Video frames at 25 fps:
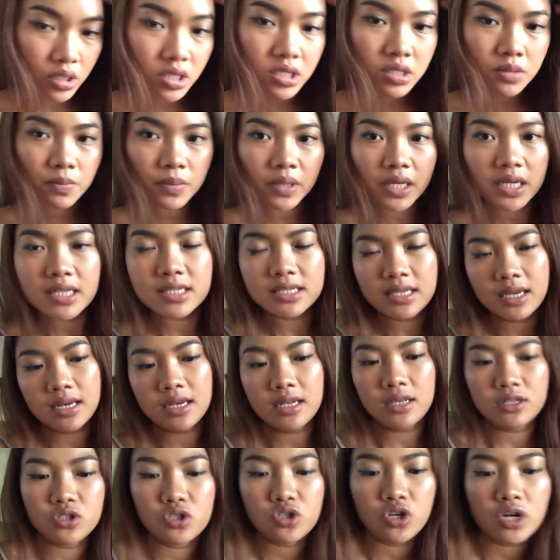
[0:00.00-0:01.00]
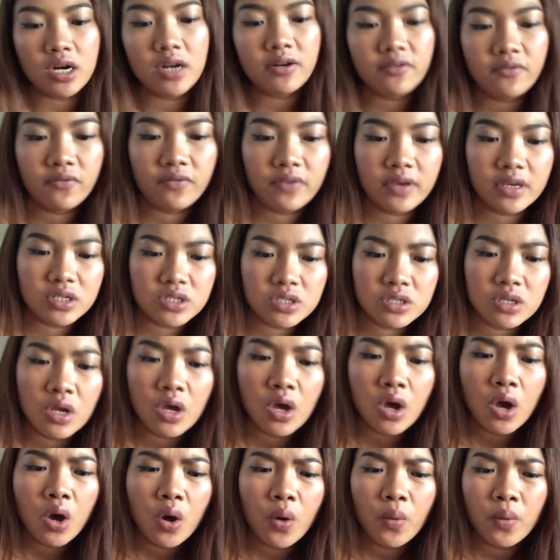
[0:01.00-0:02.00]
his place and then try to fix
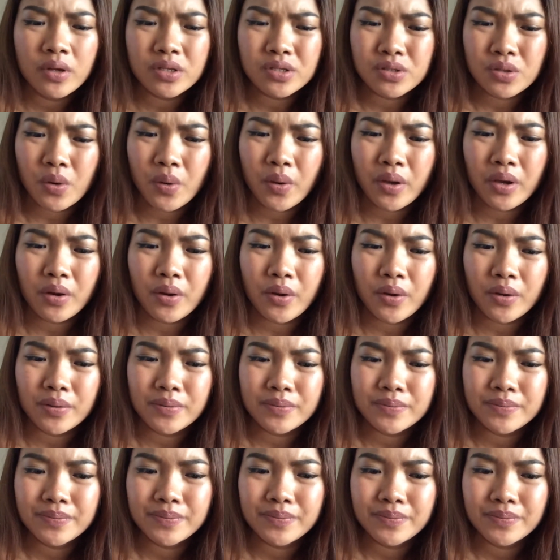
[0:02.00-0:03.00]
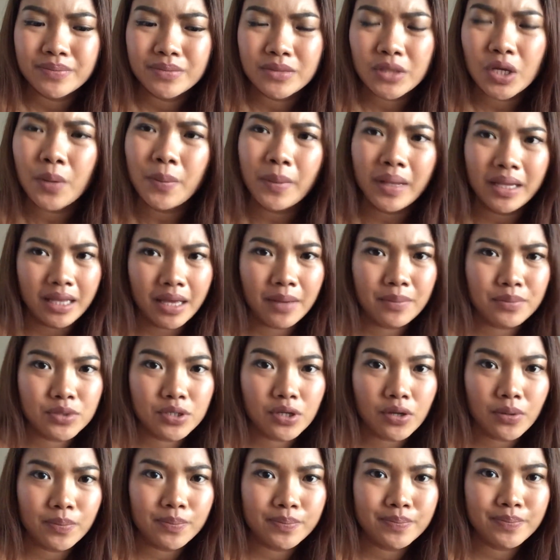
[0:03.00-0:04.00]
what's going on my
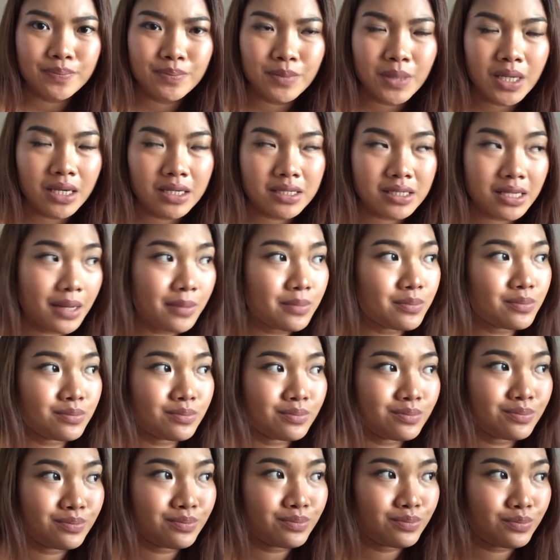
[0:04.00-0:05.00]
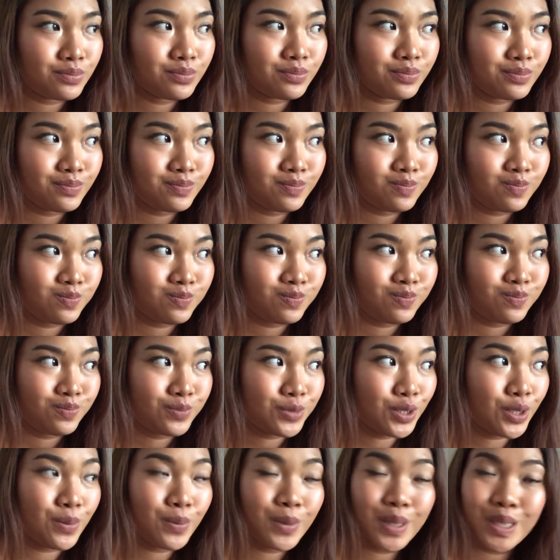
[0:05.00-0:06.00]
laptop, because I'm
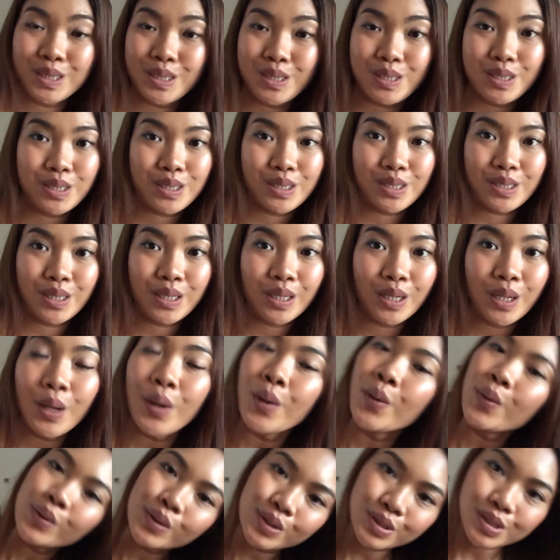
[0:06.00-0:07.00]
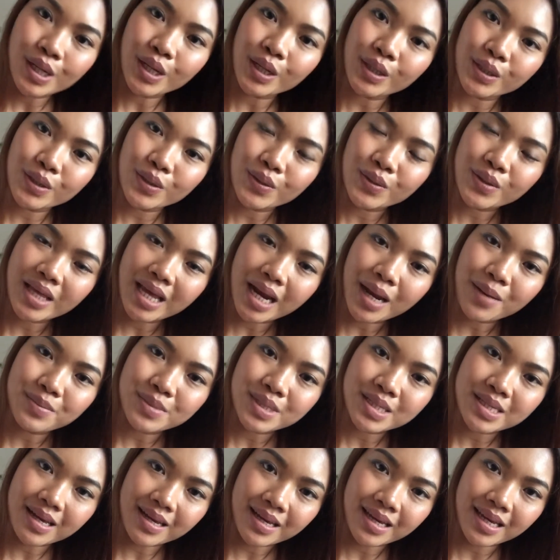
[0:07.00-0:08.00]
pretty much will tell you that I'm
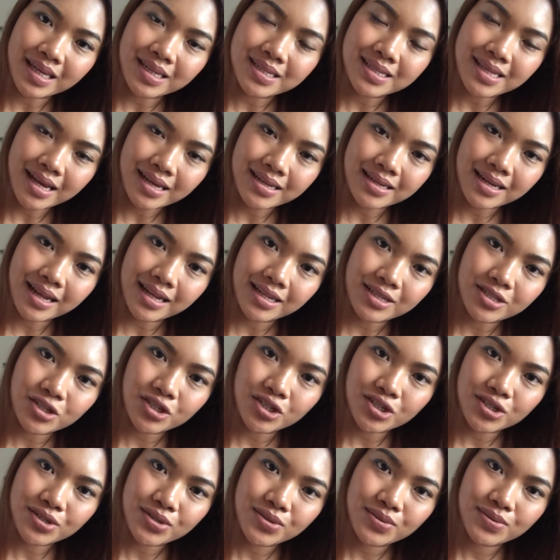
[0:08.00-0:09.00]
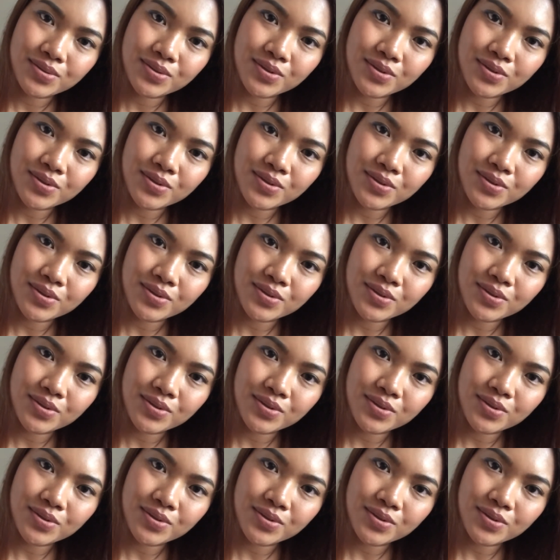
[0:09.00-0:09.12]
stuck in technology.